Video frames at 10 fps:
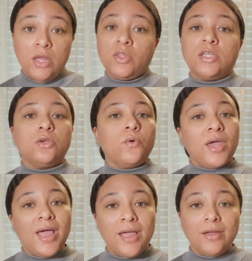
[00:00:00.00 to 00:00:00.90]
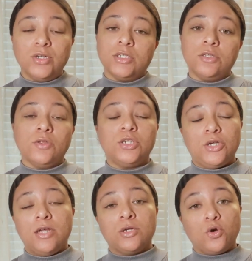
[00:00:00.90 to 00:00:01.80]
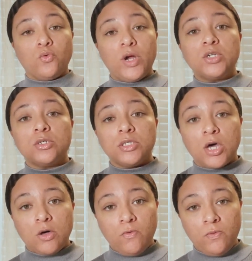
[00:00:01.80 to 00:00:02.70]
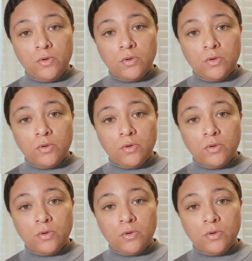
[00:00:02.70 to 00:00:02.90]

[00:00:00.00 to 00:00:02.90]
That's okay. Just know that you have to correct yourself